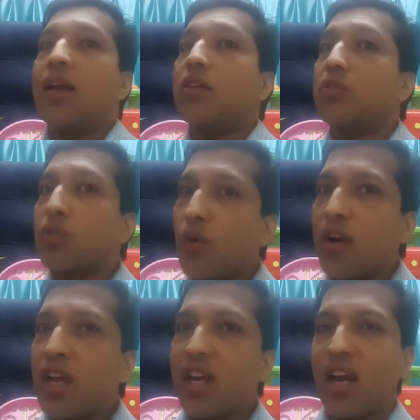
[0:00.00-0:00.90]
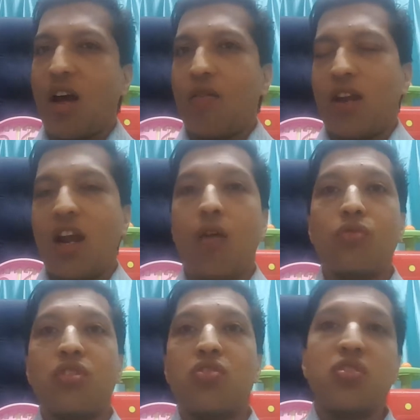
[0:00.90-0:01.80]
The thorny ground
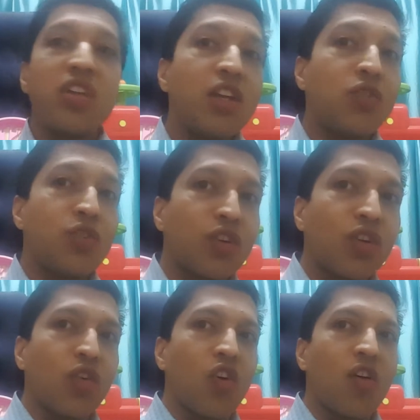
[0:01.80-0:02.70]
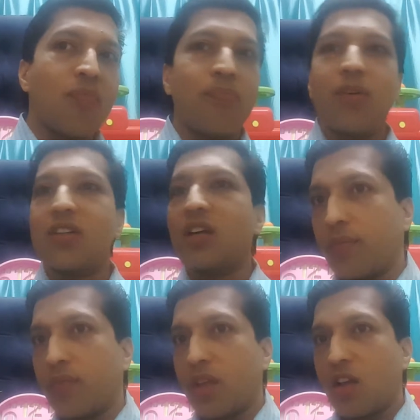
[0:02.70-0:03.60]
allows the seed to grow, but the
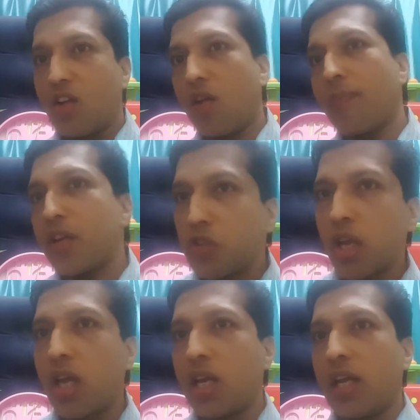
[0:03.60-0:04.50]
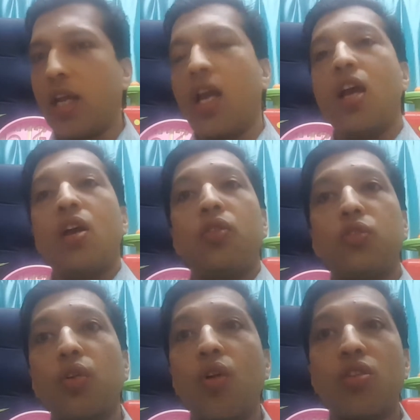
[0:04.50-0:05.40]
combating
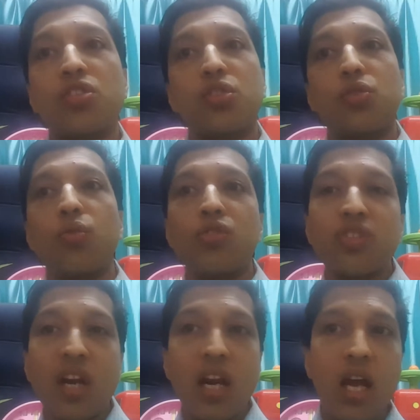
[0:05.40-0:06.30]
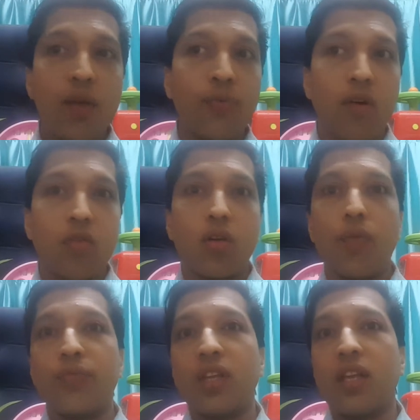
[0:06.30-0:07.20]
thorns chokes the life out
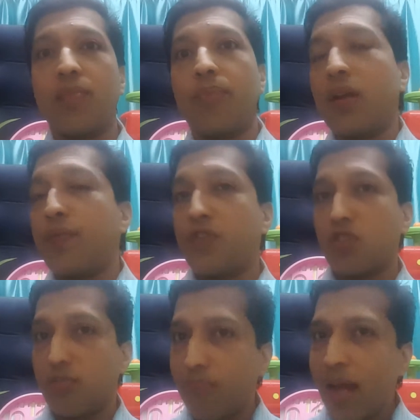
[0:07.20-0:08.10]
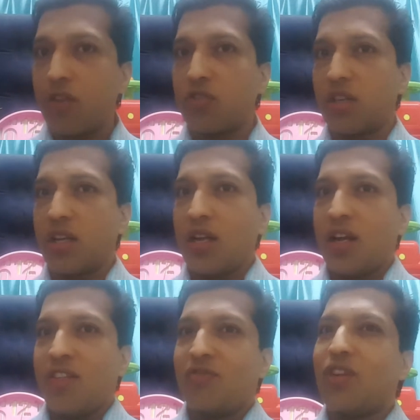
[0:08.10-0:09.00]
of the beneficial plants.
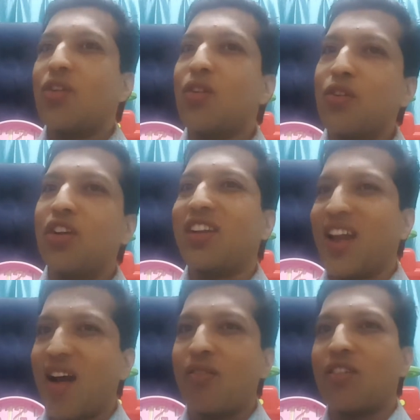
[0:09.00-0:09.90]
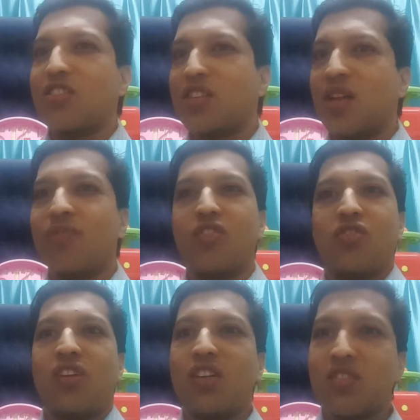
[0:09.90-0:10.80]
The good ground receives the
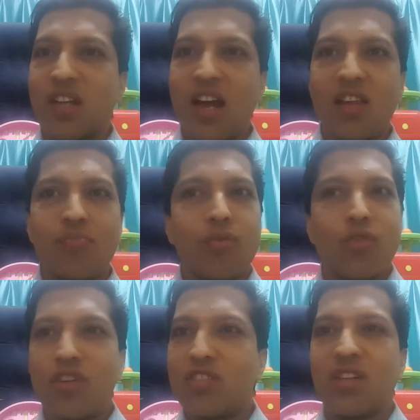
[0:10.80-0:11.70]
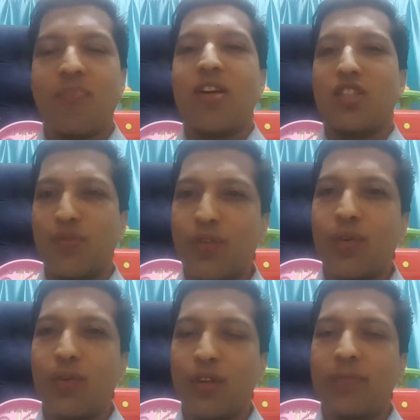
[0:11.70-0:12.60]
seeds and produces much
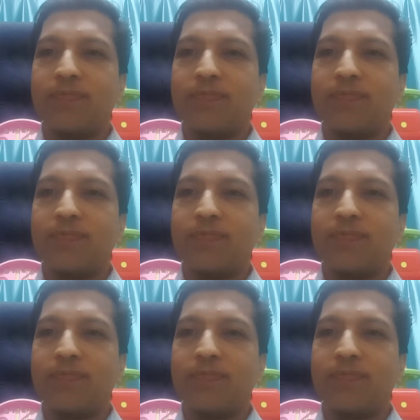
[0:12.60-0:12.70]
fruit.